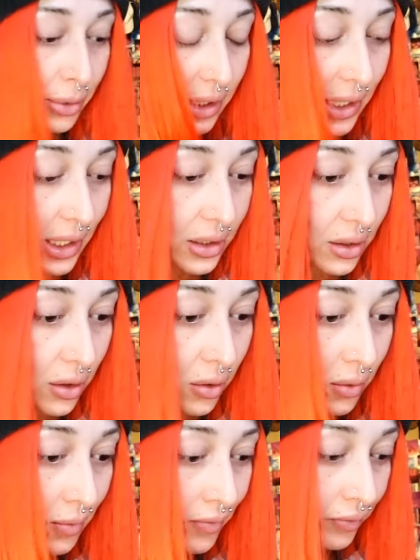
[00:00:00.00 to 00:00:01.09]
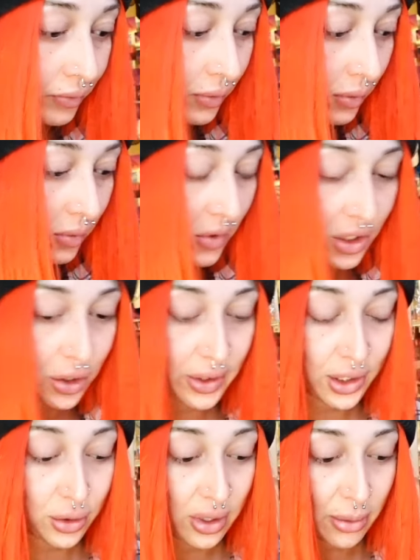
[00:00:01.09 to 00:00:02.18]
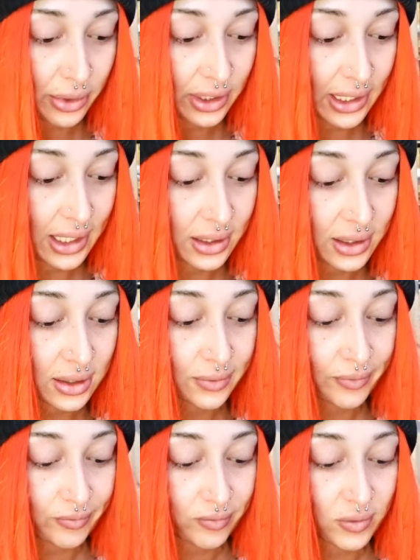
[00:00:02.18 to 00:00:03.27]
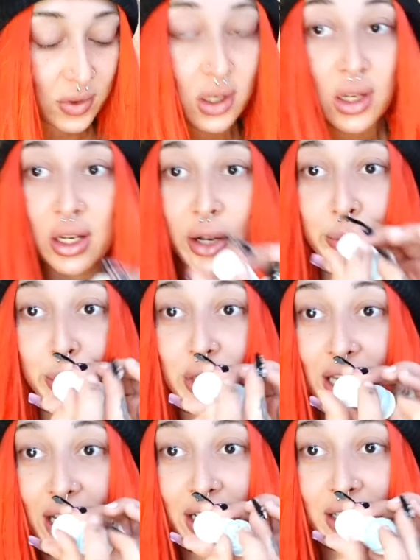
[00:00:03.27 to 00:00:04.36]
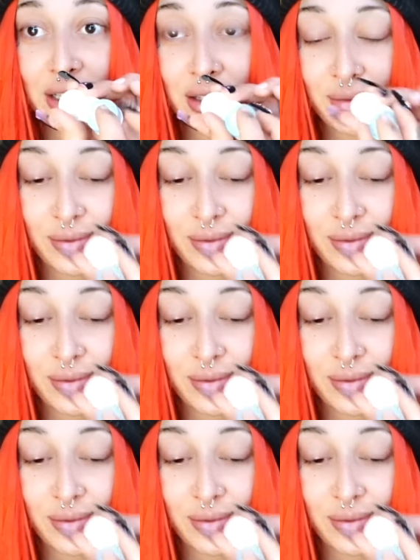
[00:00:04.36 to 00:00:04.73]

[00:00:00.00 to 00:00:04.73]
with the case, you know? So they do come with the case. Comes with the case.